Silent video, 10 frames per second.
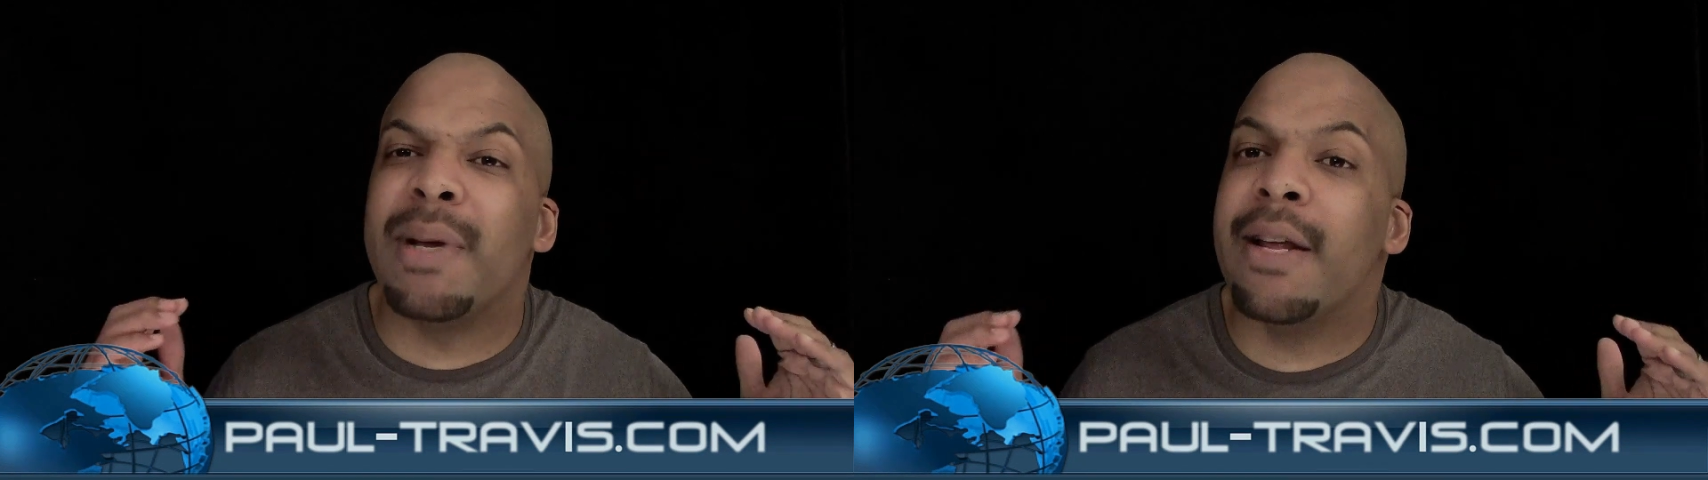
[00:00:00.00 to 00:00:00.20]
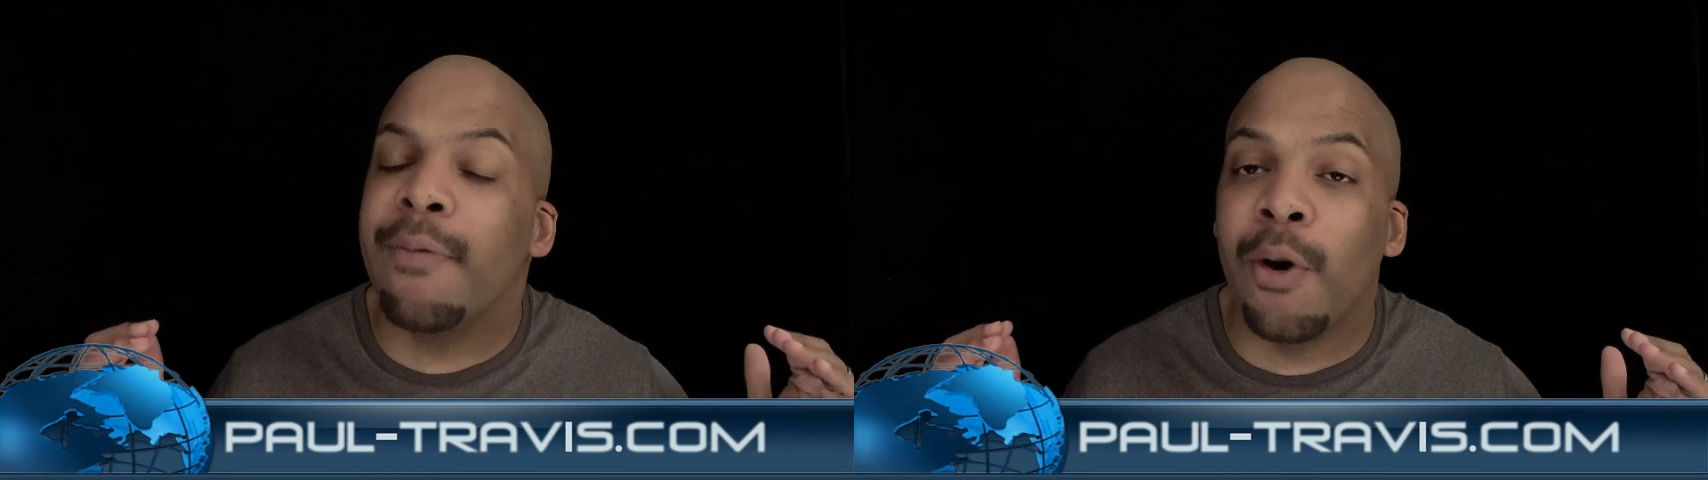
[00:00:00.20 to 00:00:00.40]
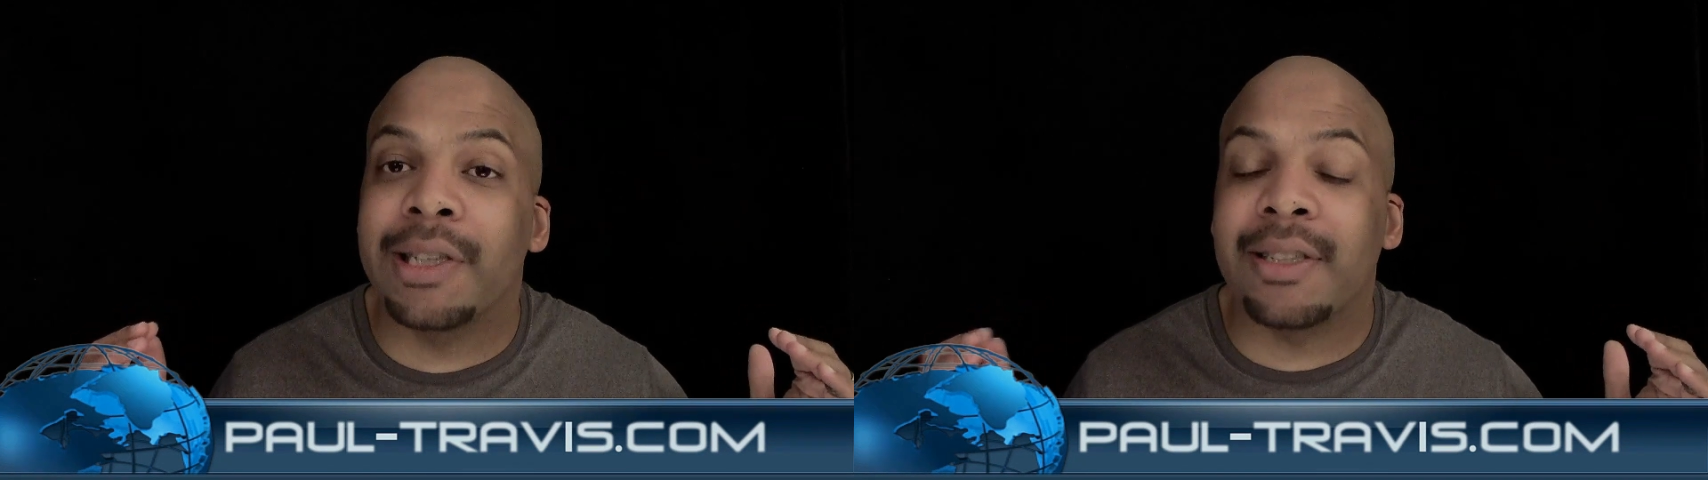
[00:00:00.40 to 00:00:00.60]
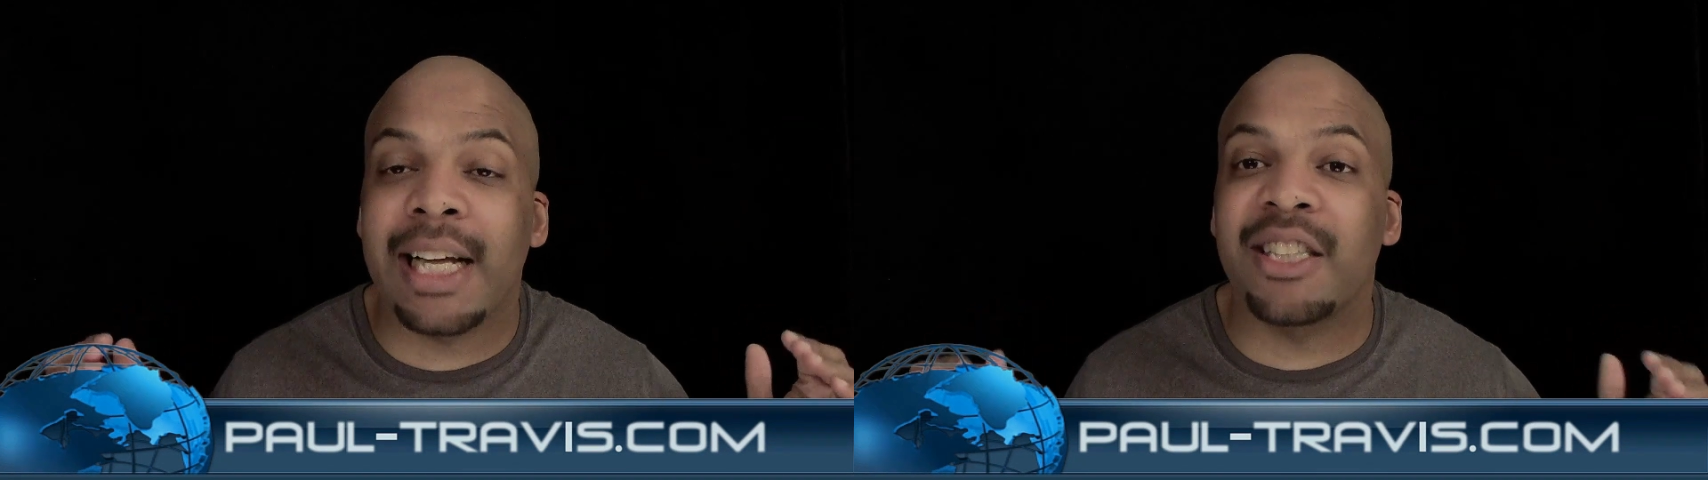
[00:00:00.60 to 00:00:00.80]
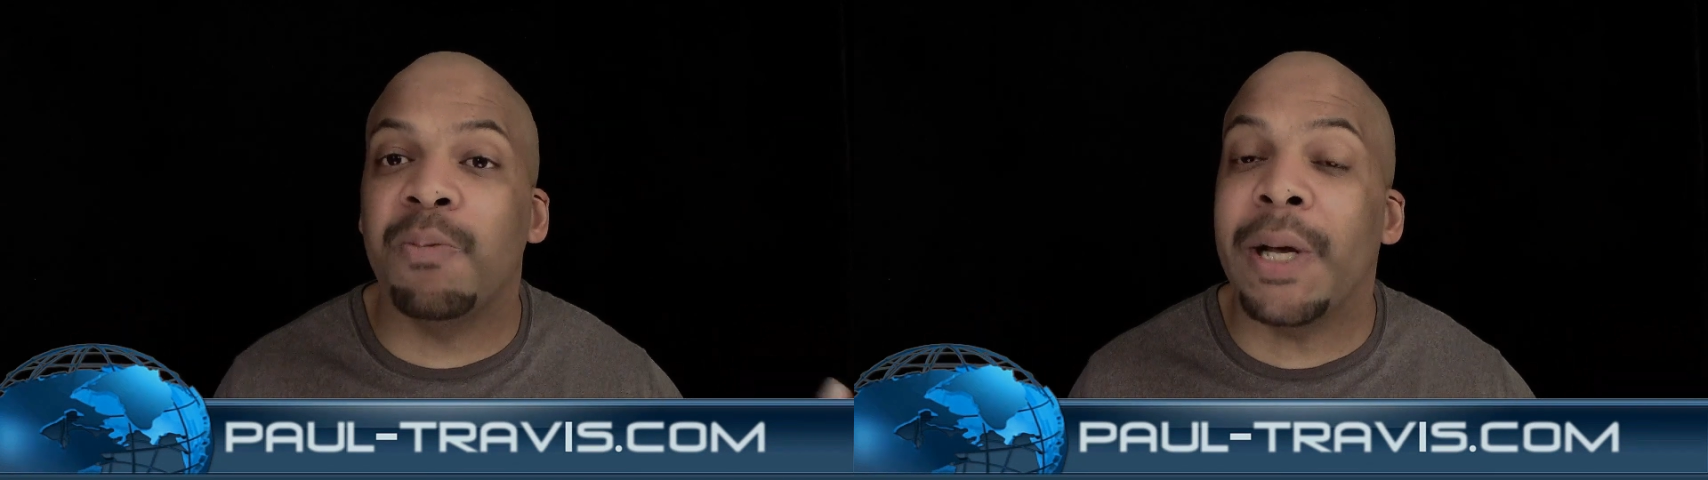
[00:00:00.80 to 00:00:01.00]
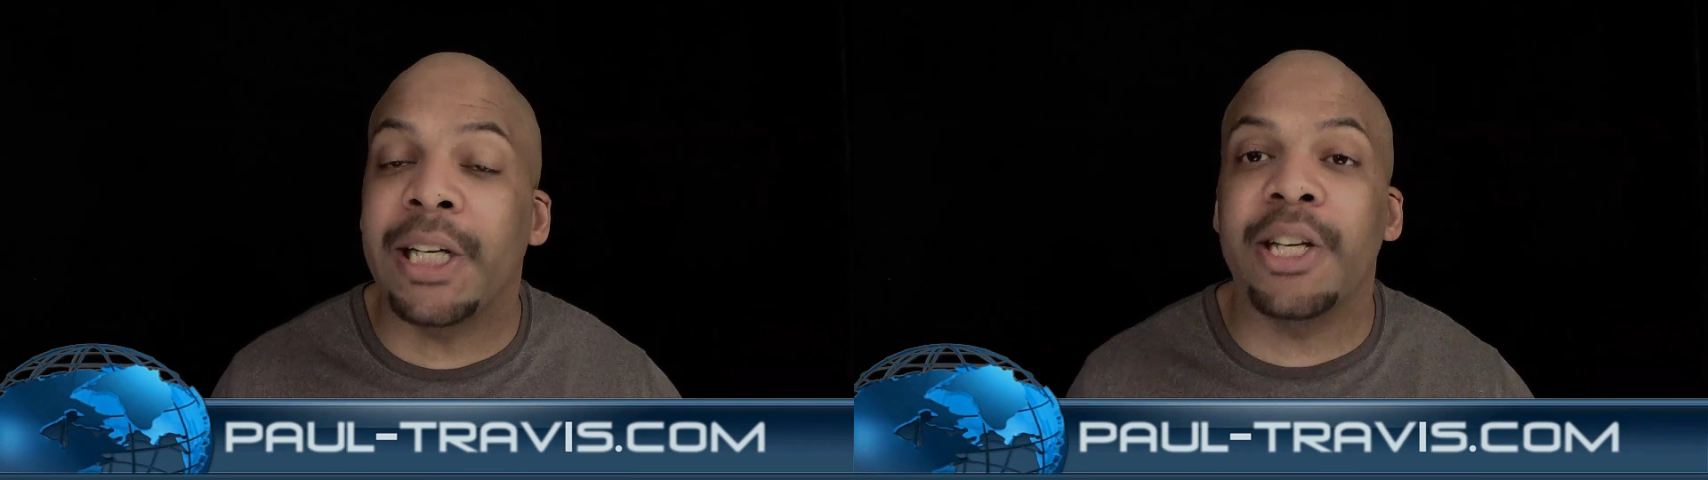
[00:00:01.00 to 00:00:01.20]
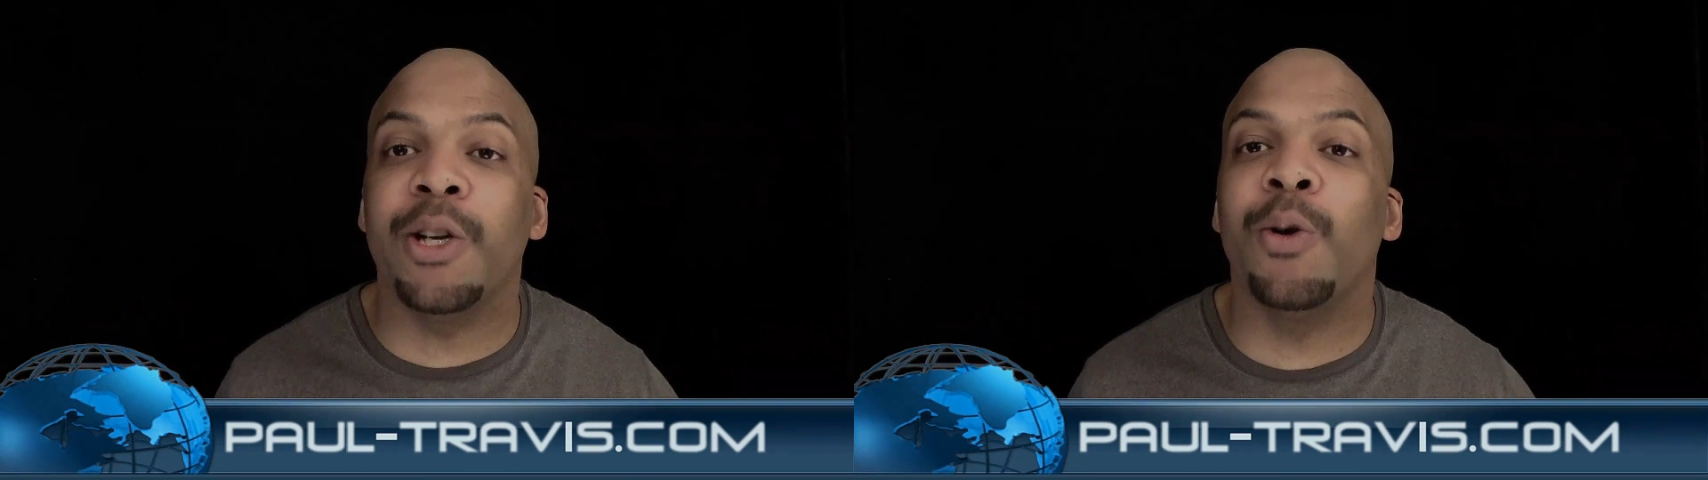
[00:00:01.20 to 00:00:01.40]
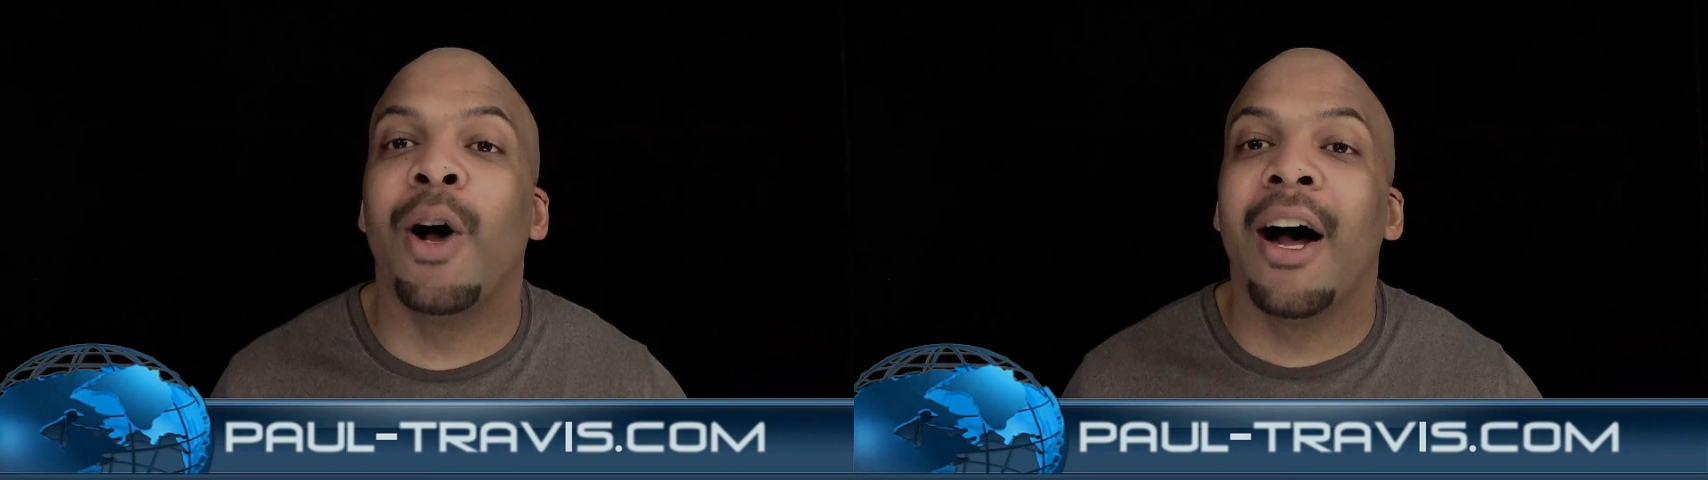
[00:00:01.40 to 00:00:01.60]
many voices that speak to
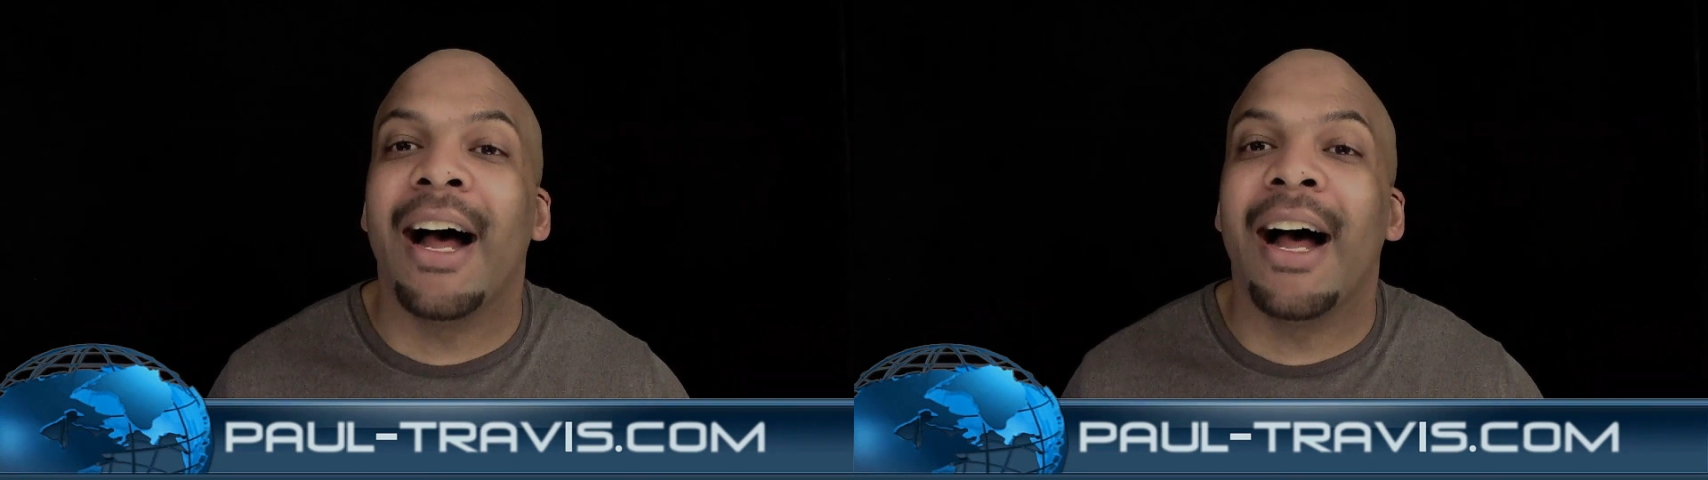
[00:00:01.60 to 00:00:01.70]
you